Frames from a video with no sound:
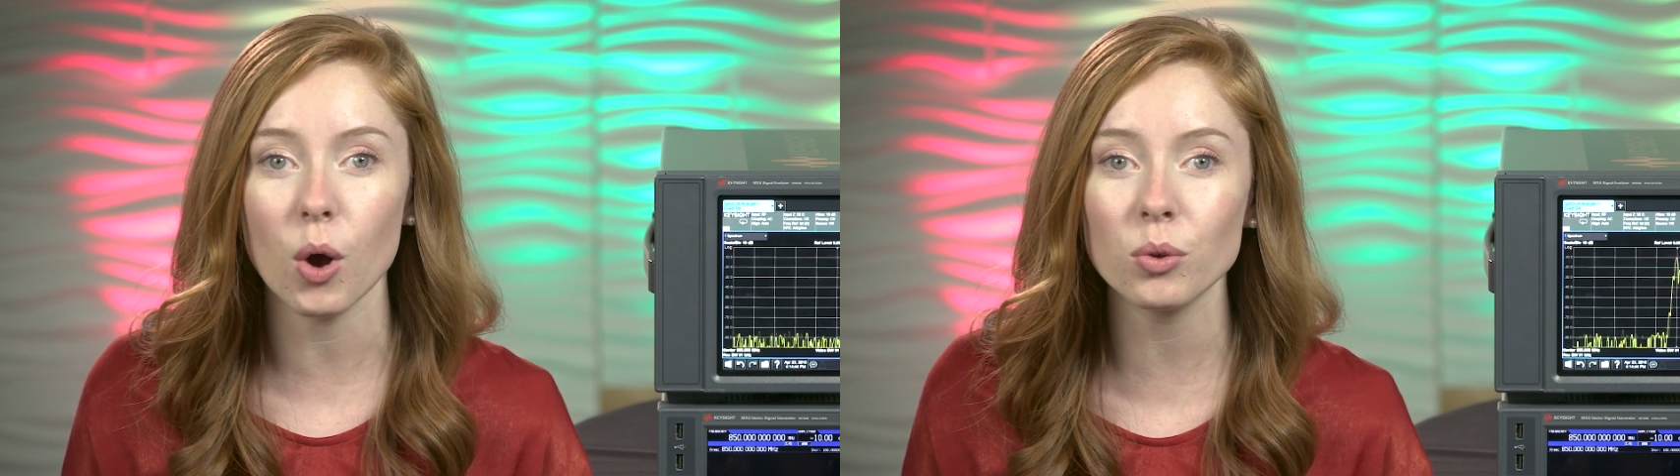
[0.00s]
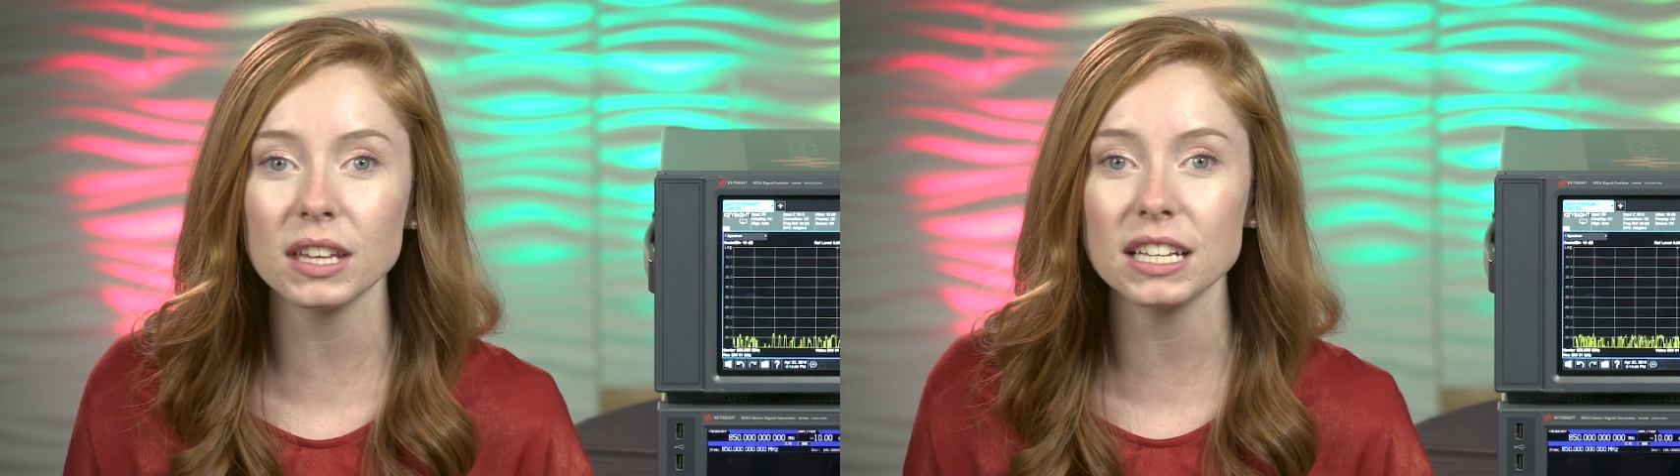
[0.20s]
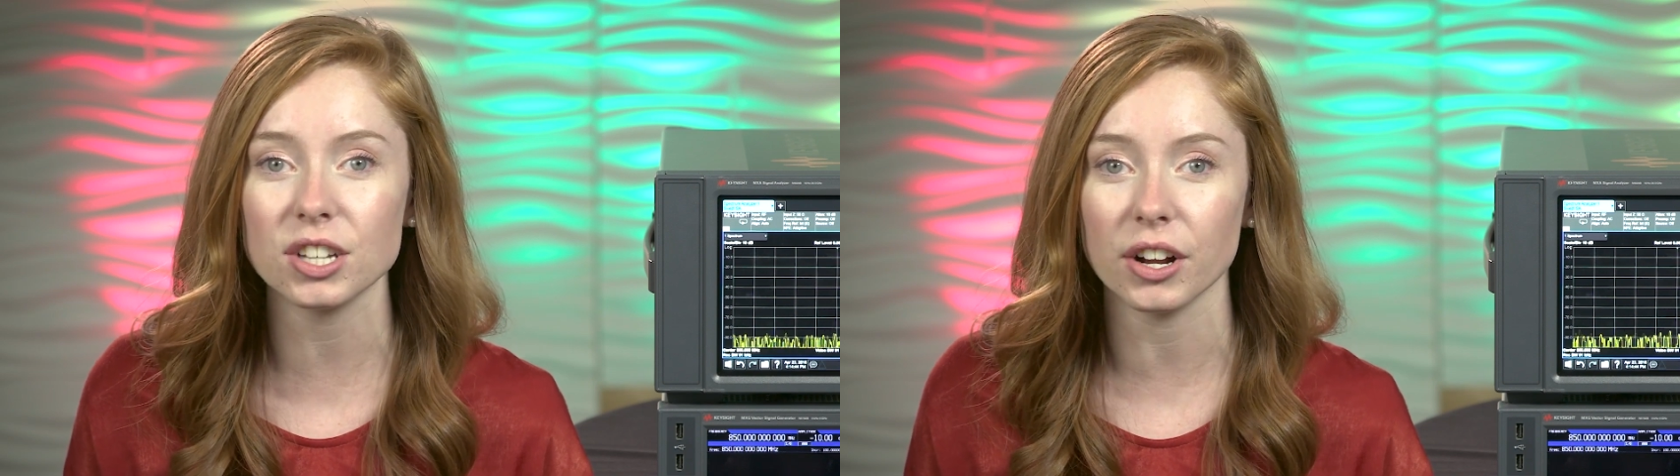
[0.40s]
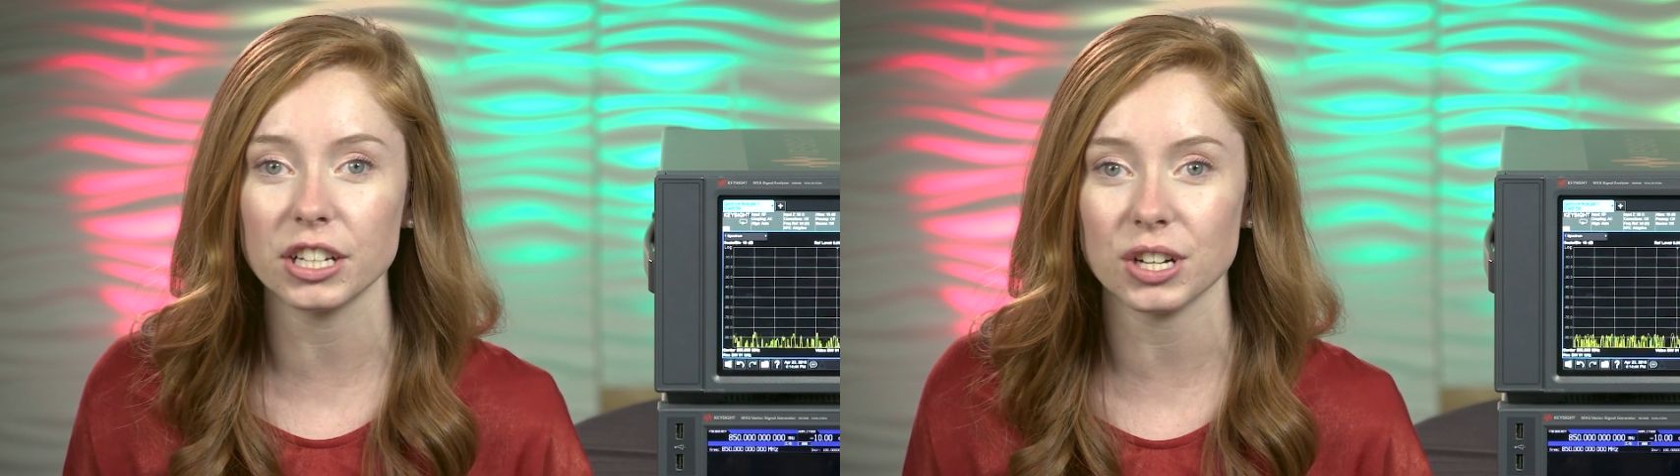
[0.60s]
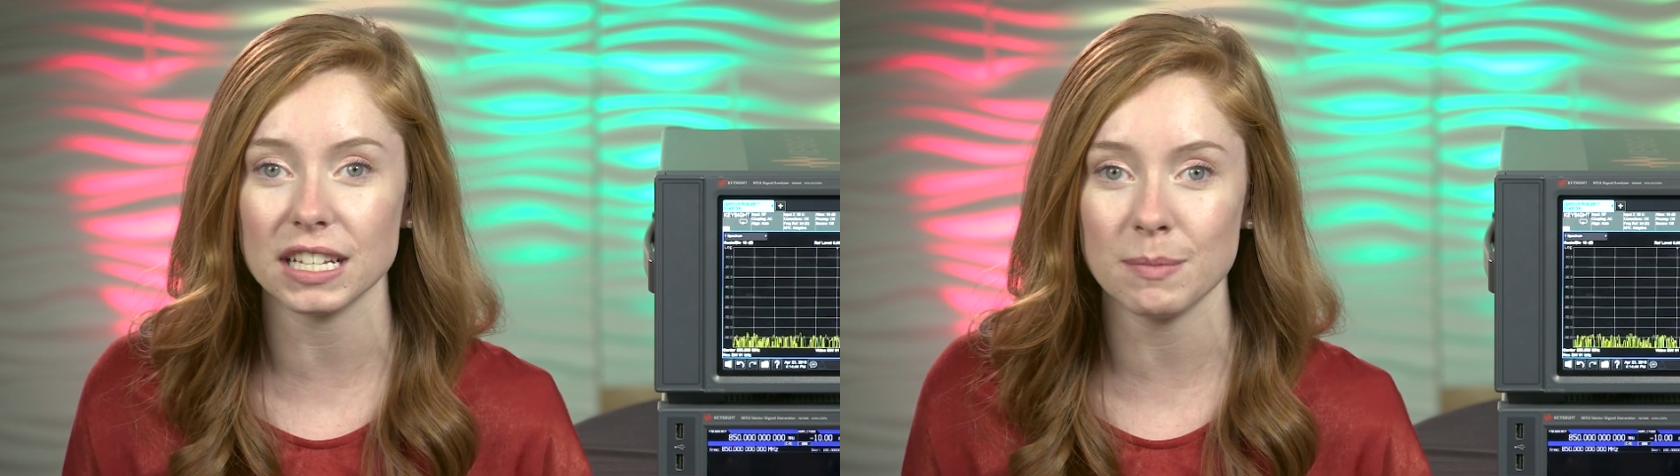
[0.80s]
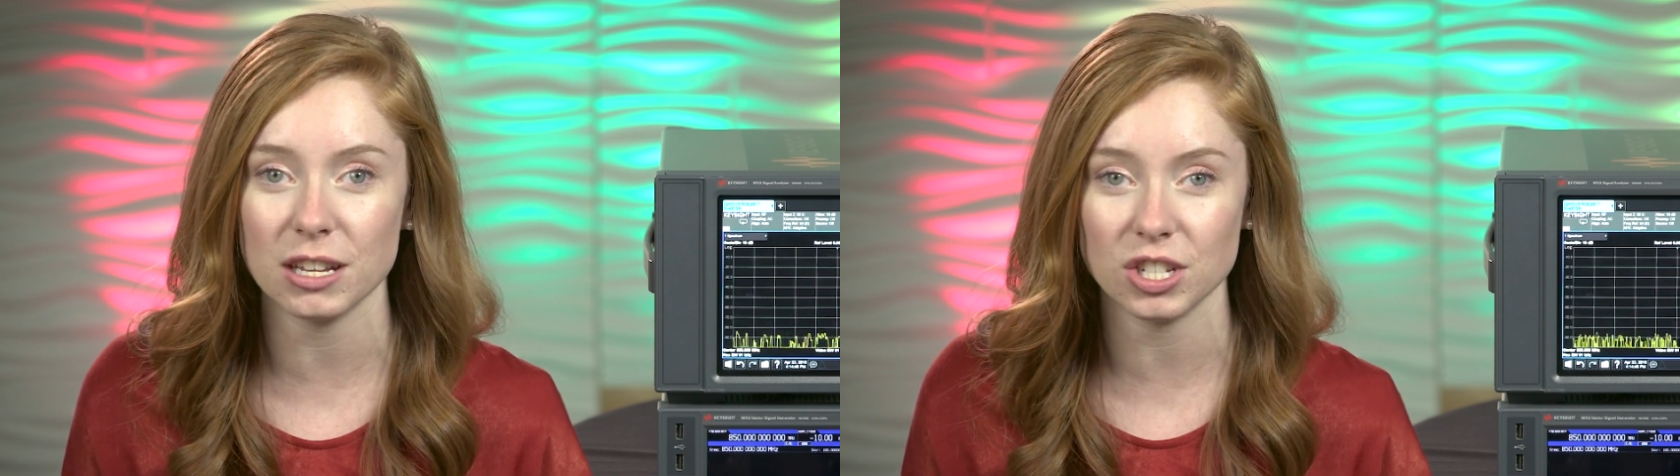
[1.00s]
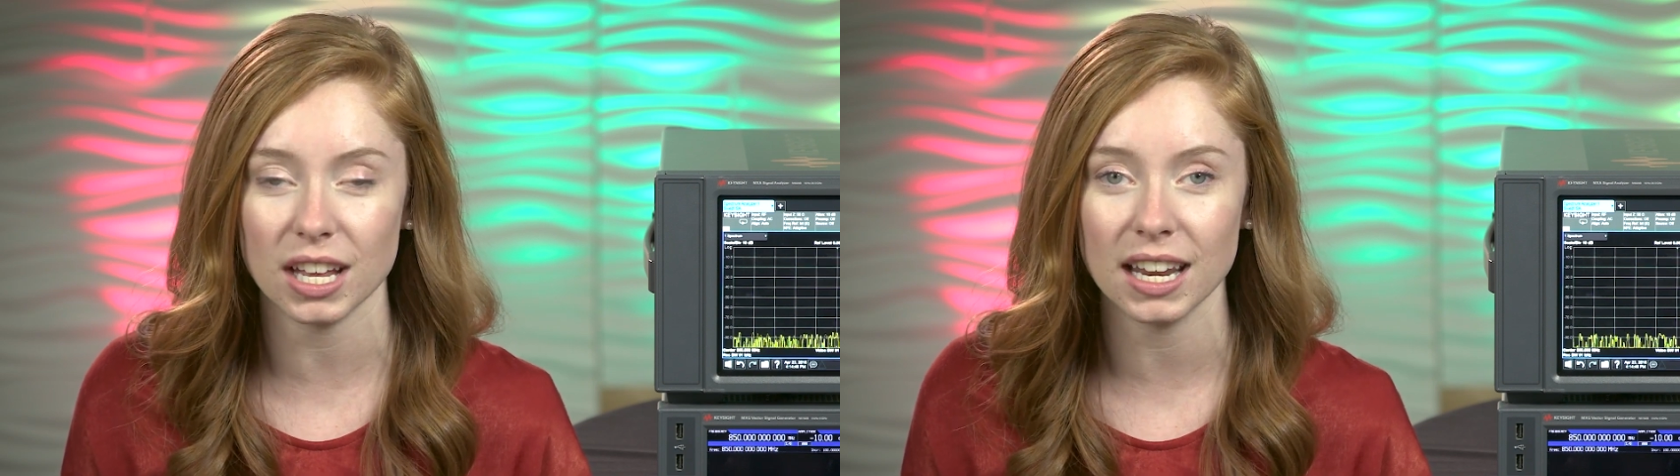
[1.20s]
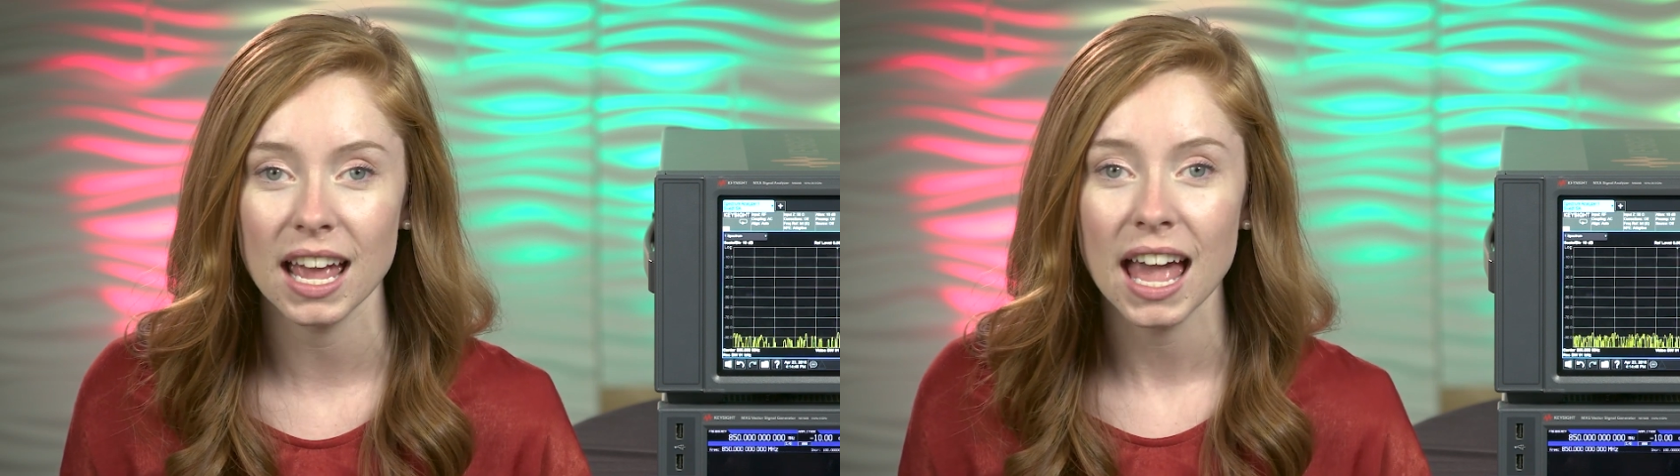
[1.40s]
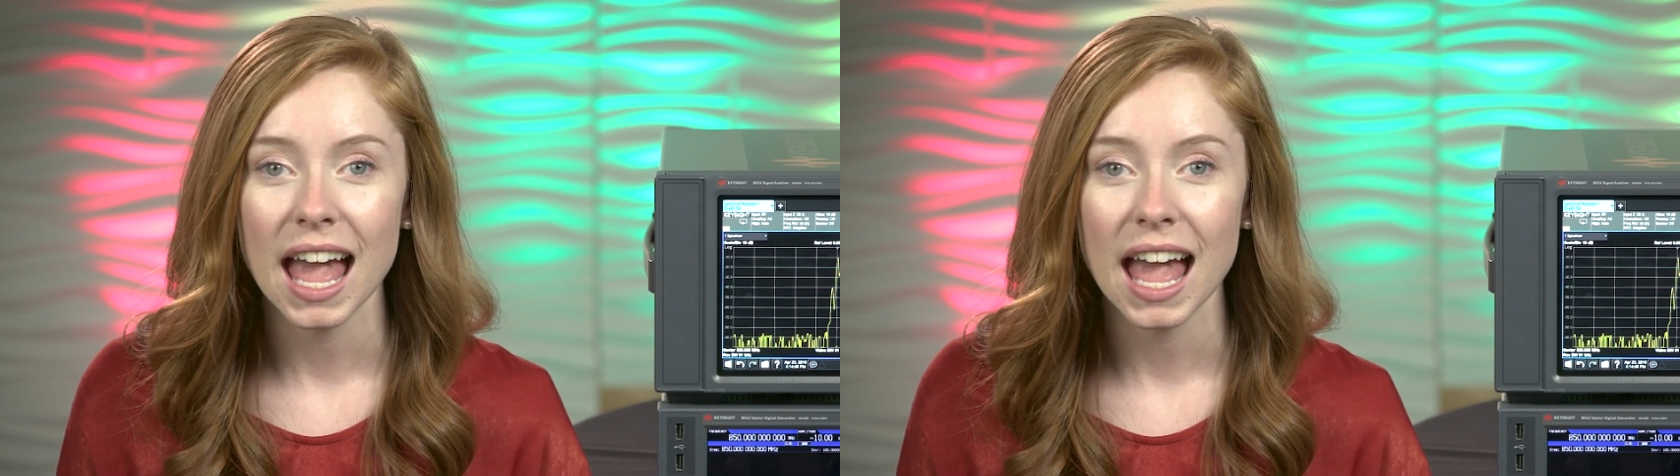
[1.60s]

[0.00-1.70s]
only during transmission,